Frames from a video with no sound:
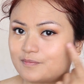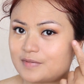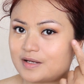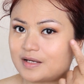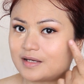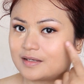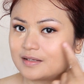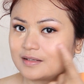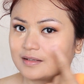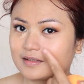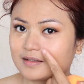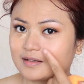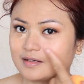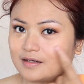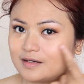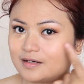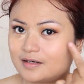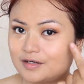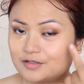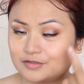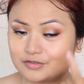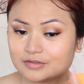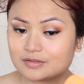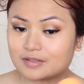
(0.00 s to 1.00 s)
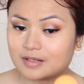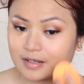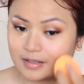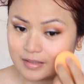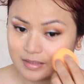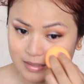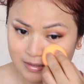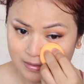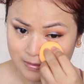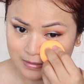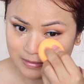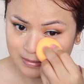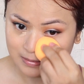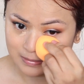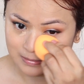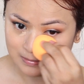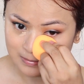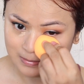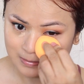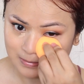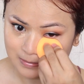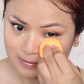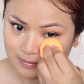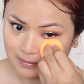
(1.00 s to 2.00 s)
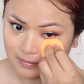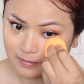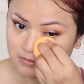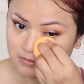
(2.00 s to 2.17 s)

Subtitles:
up my under eye area.